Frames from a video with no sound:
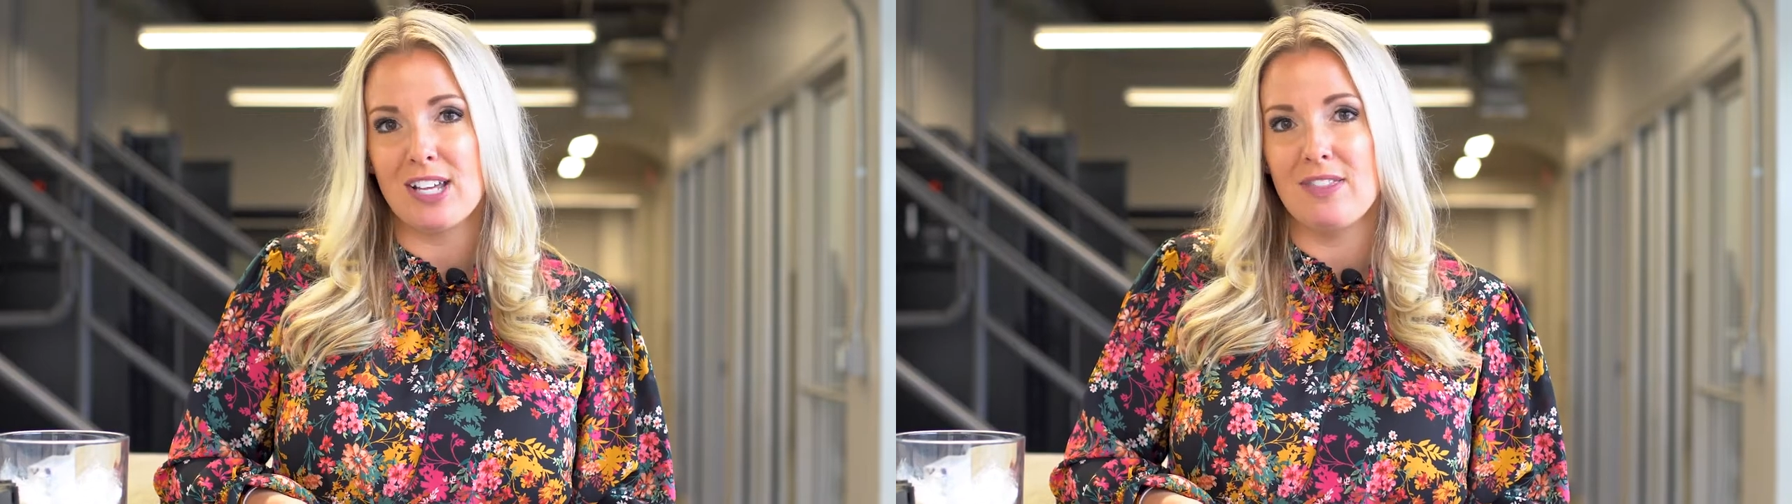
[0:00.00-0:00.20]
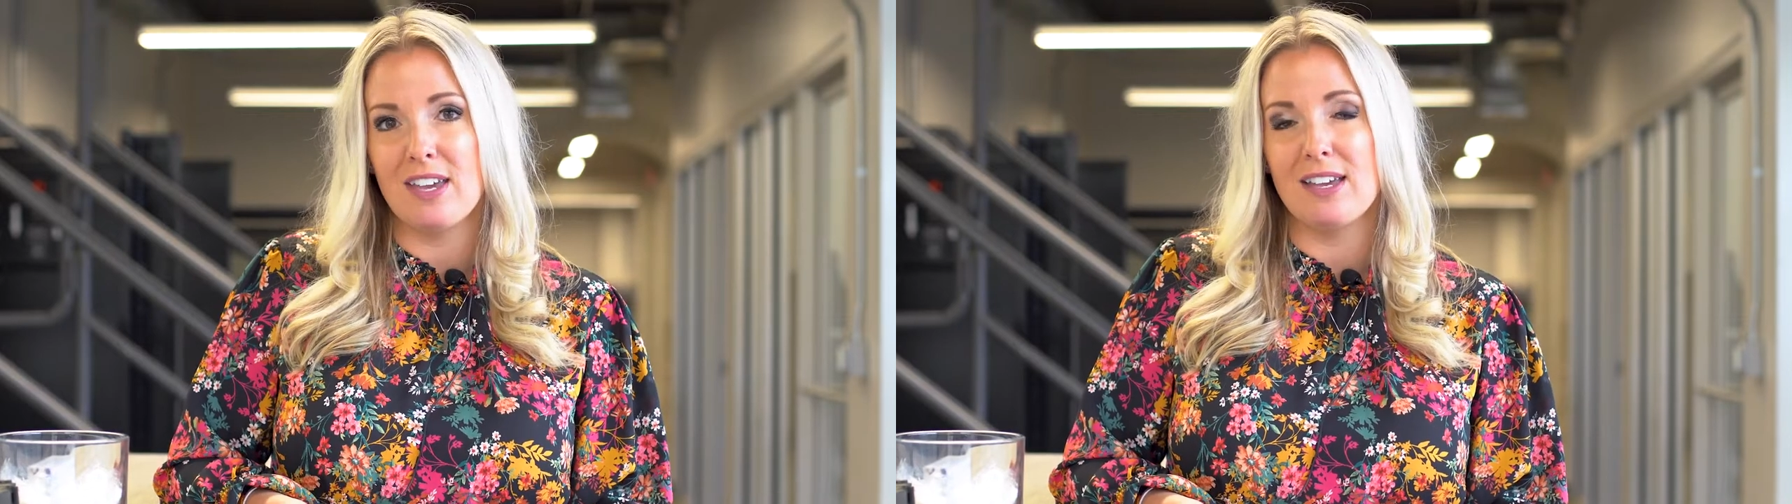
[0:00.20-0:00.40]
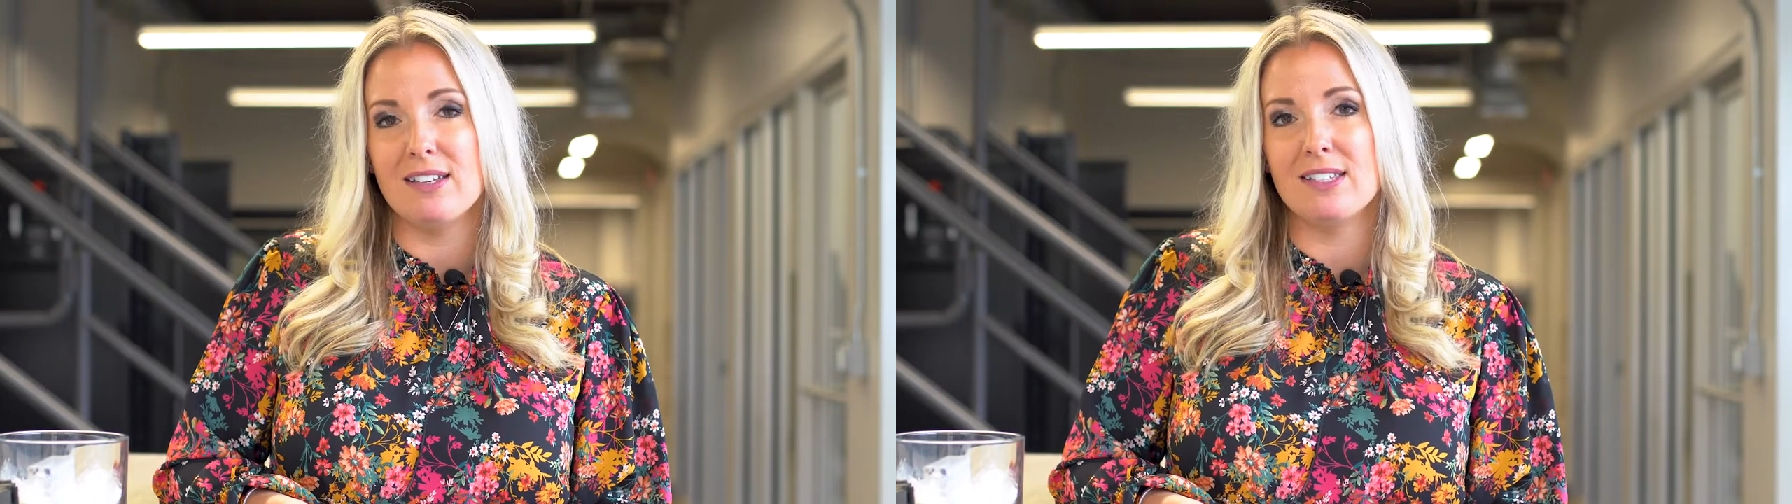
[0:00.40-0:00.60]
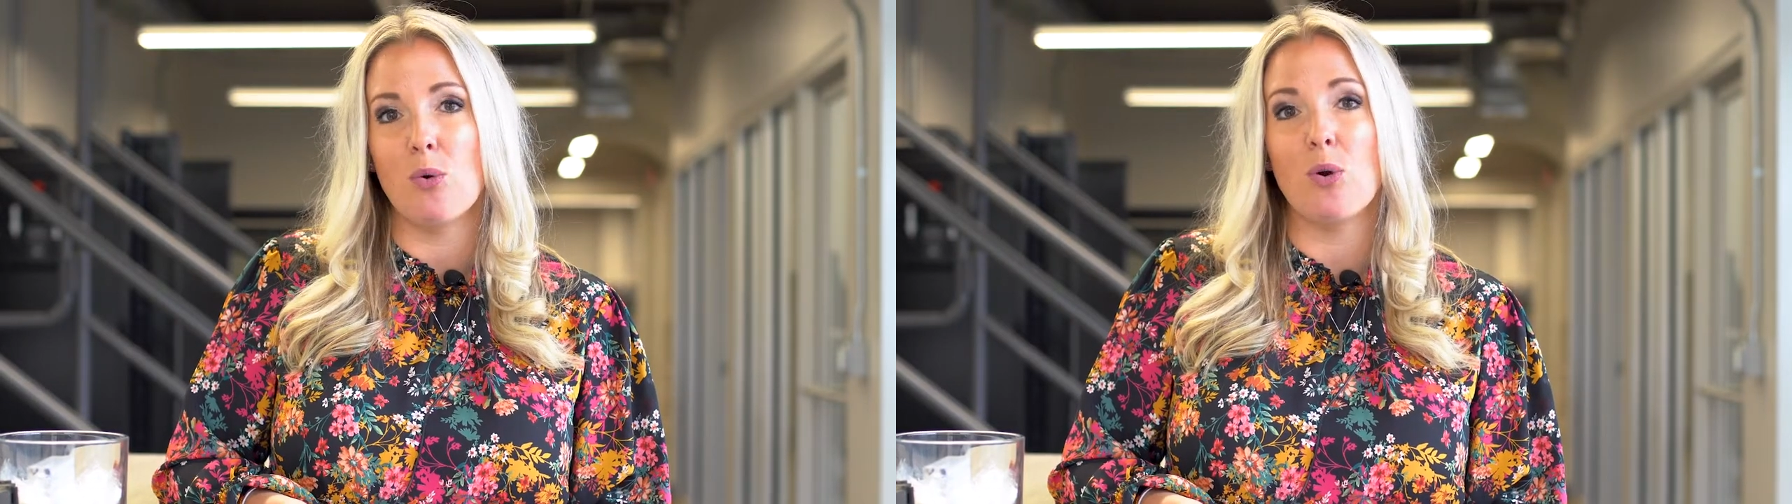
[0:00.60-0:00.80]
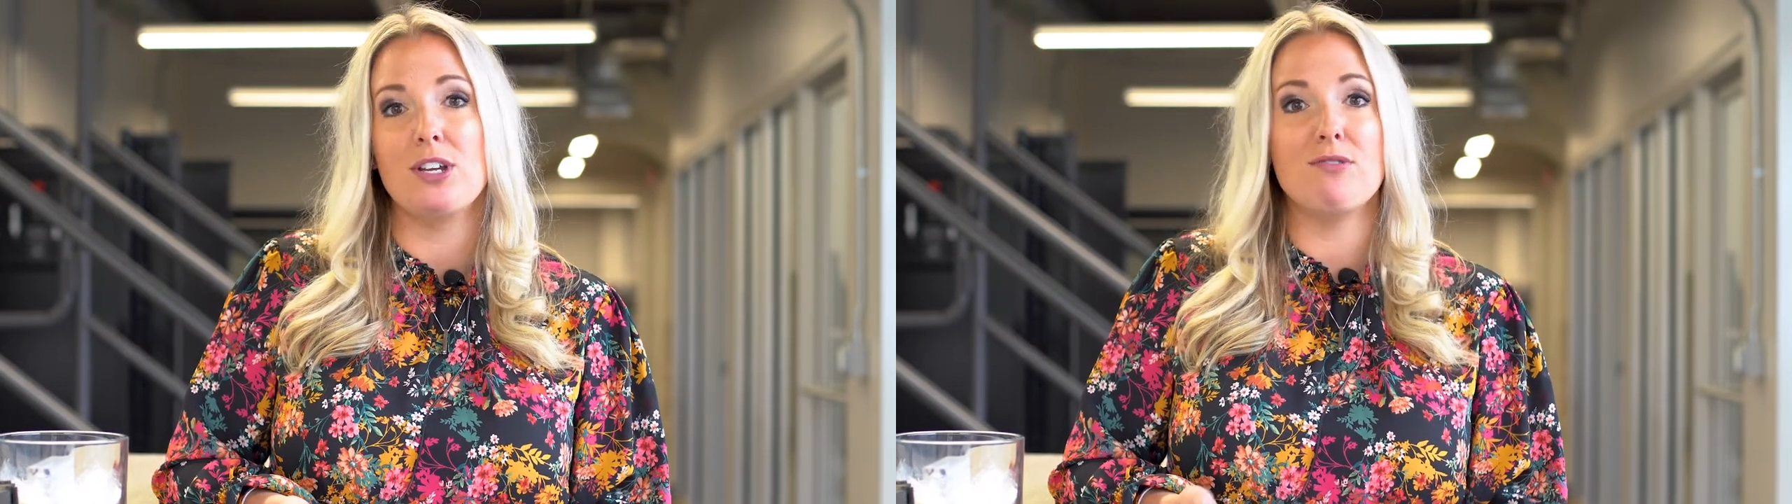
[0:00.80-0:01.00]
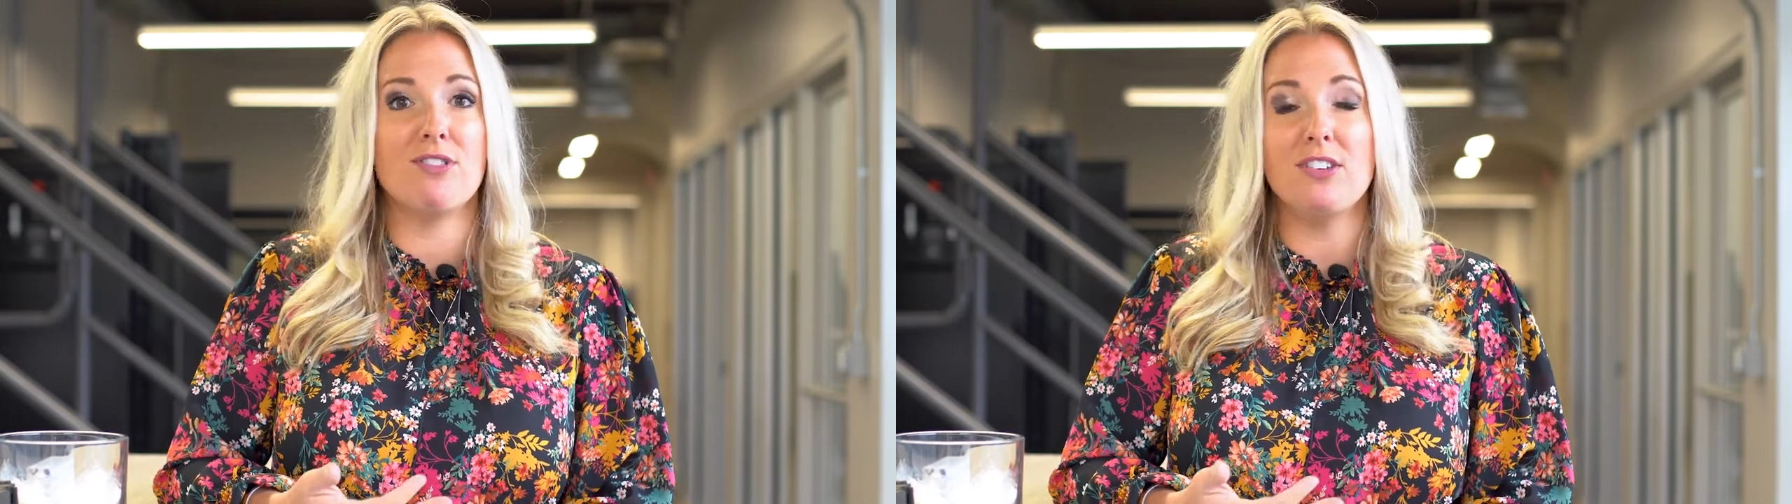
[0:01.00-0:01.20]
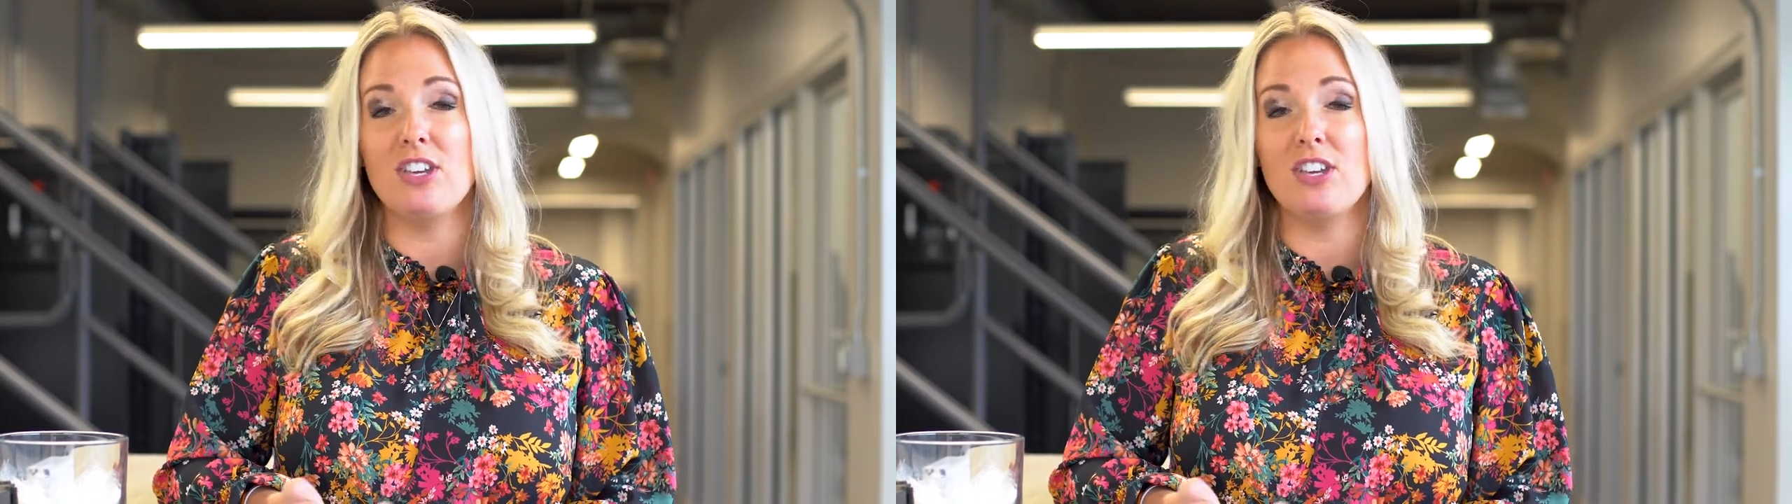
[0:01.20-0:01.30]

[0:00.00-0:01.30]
on this or you think